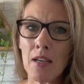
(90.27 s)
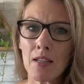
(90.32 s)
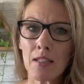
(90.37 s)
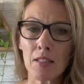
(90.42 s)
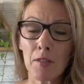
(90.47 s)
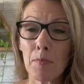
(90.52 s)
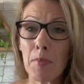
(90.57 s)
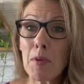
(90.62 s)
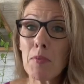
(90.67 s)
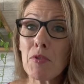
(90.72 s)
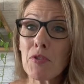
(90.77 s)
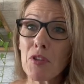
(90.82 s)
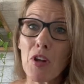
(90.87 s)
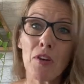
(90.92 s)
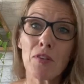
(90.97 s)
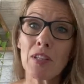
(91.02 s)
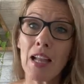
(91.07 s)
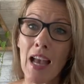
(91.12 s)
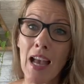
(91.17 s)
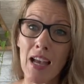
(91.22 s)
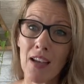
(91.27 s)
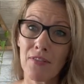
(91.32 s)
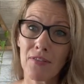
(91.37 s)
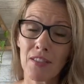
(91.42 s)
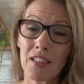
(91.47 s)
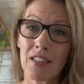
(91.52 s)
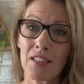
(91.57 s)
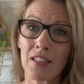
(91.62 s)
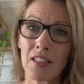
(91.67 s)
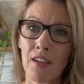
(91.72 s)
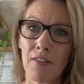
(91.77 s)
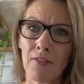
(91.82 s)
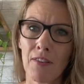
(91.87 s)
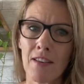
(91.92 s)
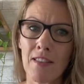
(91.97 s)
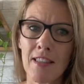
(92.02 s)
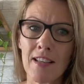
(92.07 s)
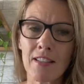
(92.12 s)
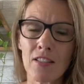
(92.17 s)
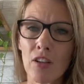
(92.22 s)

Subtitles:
so people don't have to suffer and they